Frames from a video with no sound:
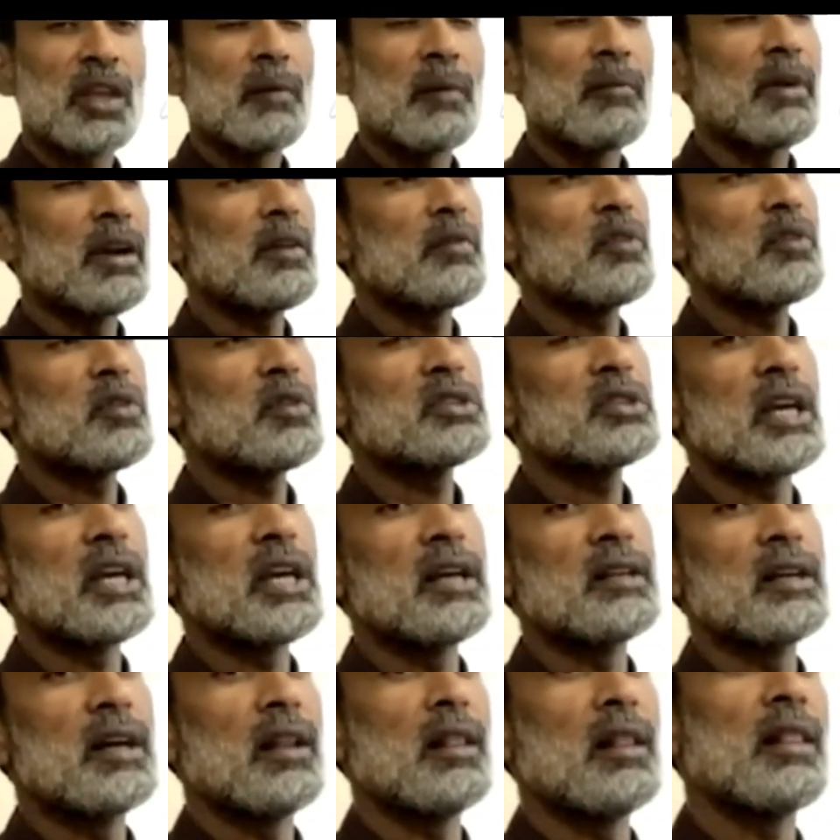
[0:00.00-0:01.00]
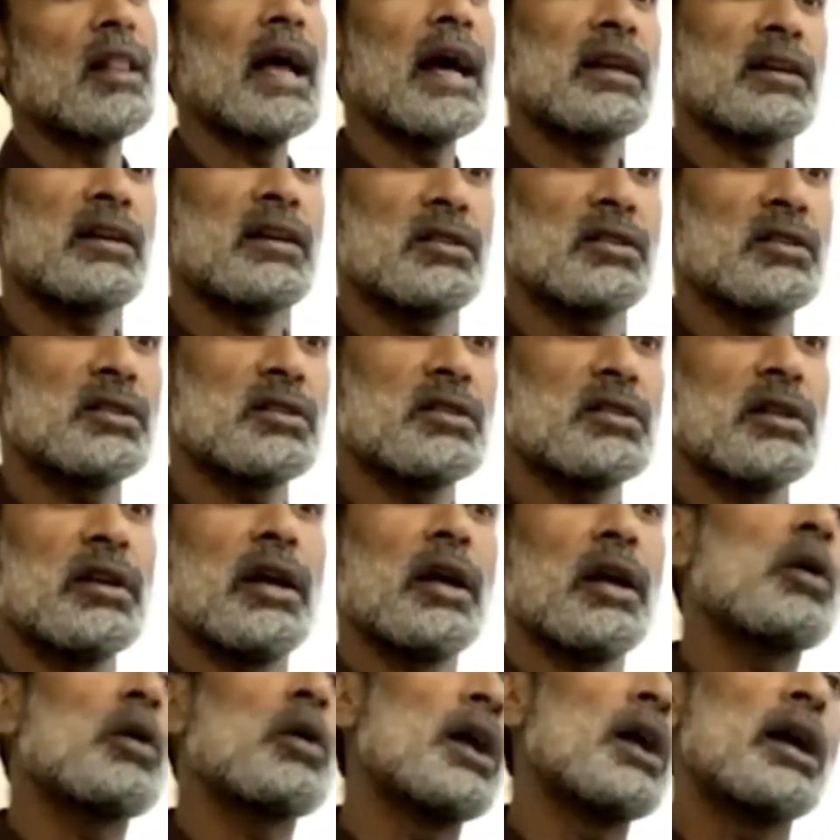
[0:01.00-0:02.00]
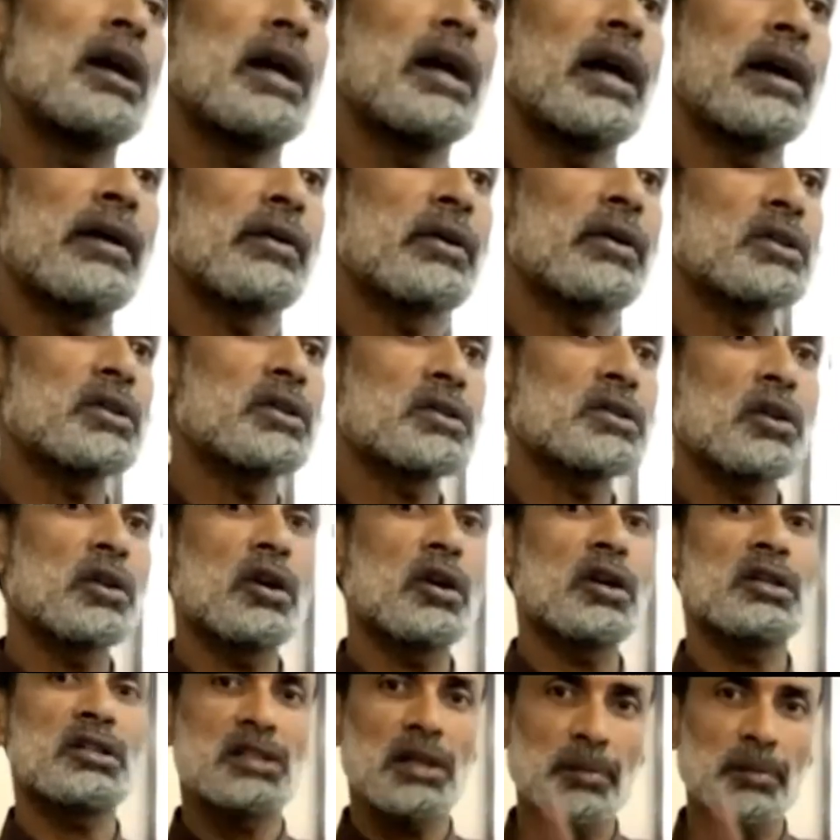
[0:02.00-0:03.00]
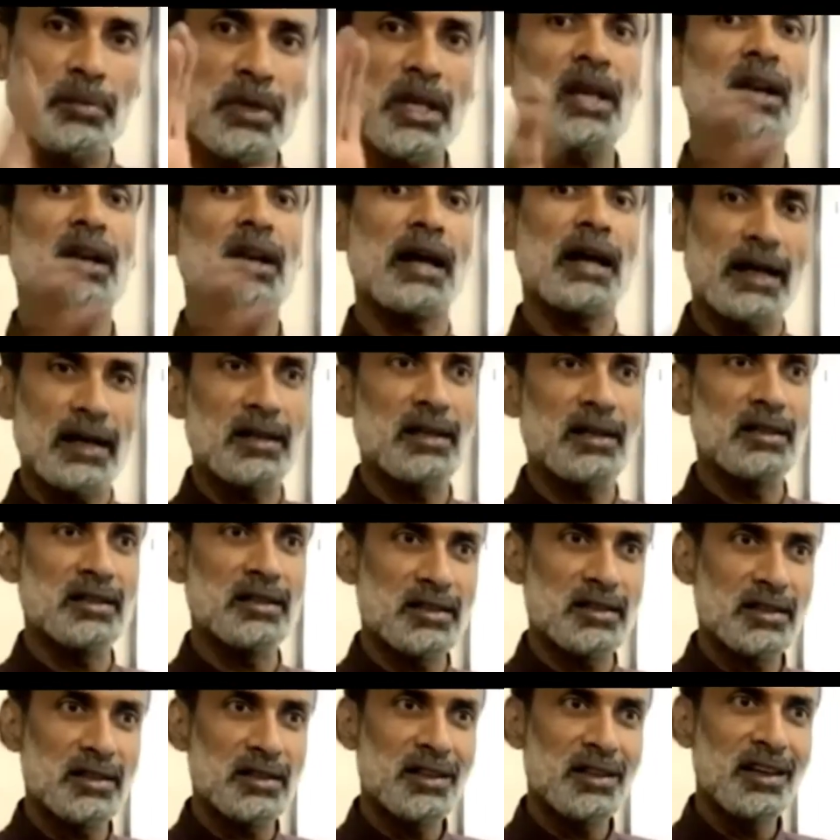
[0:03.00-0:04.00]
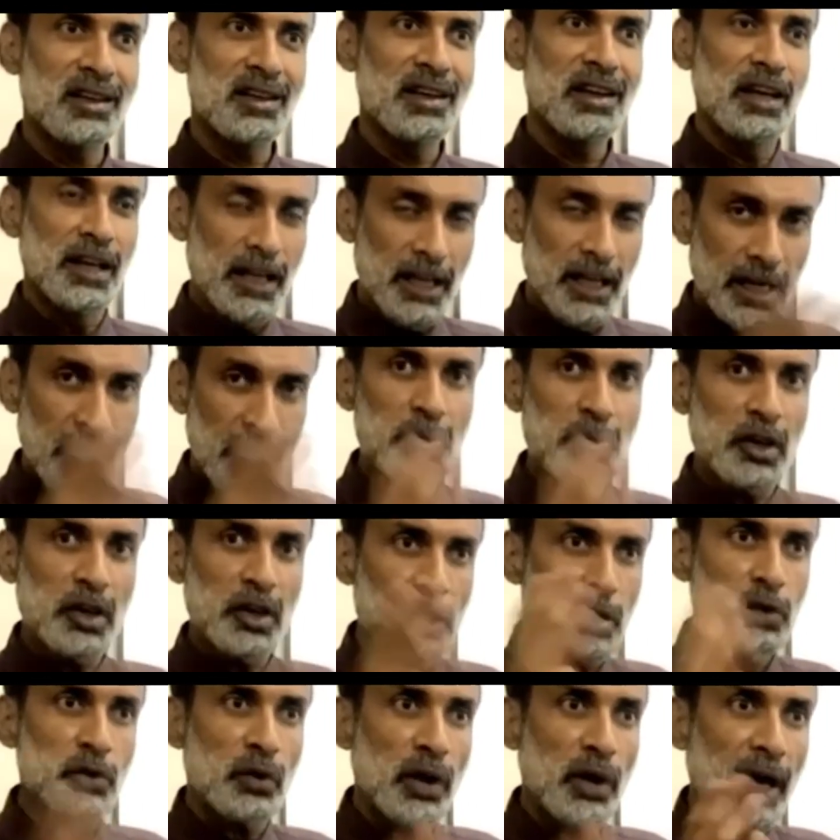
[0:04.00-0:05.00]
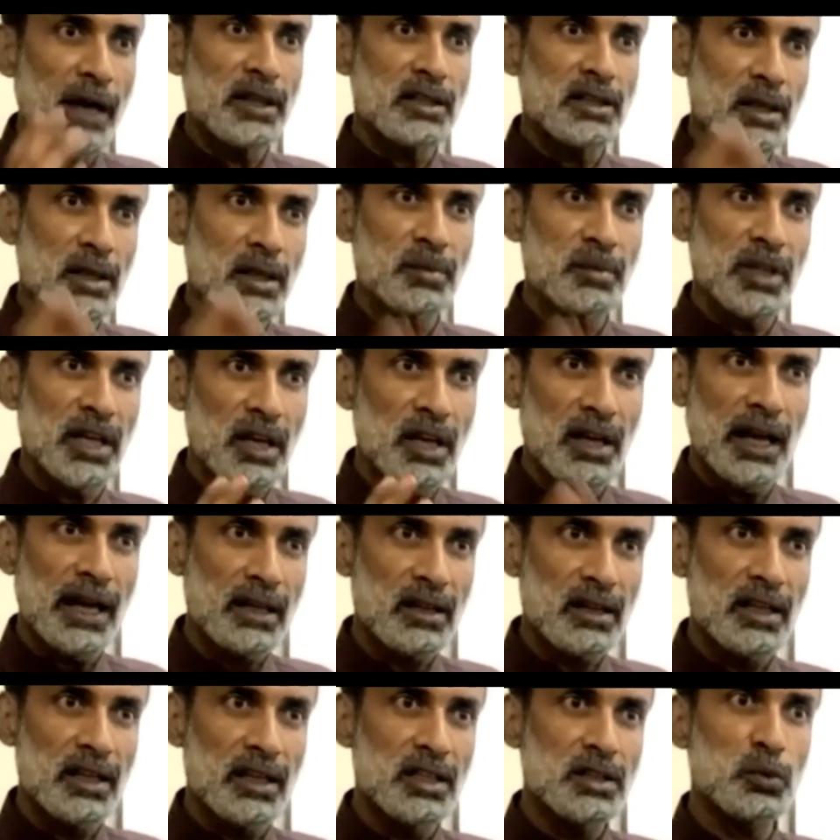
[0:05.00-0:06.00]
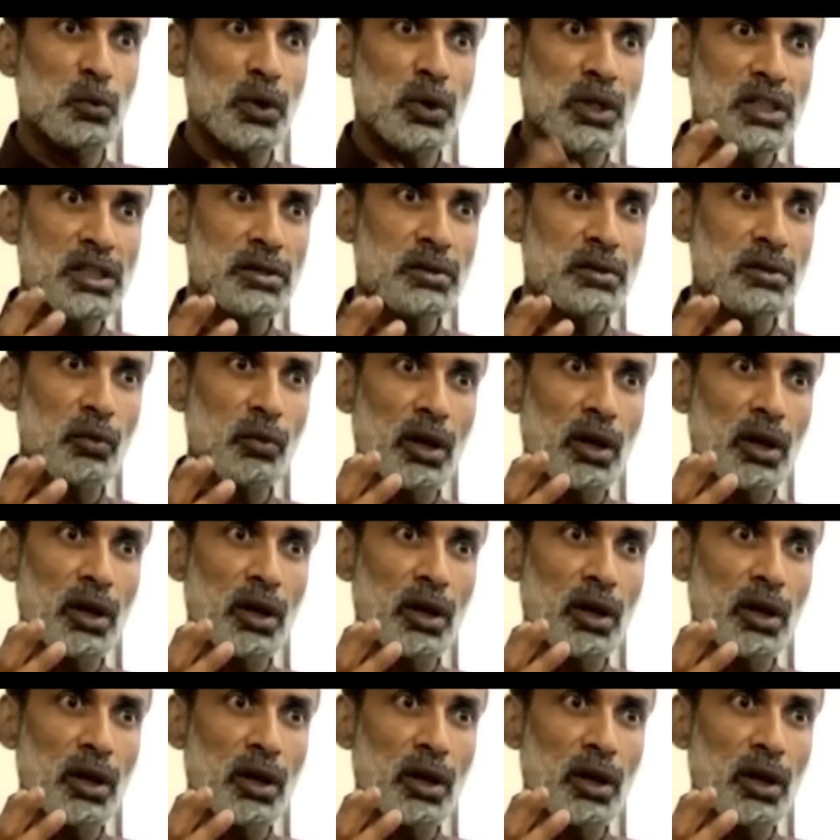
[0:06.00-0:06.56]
But if you say the lattice regularly arranged or something like this, if you need to write something like this, which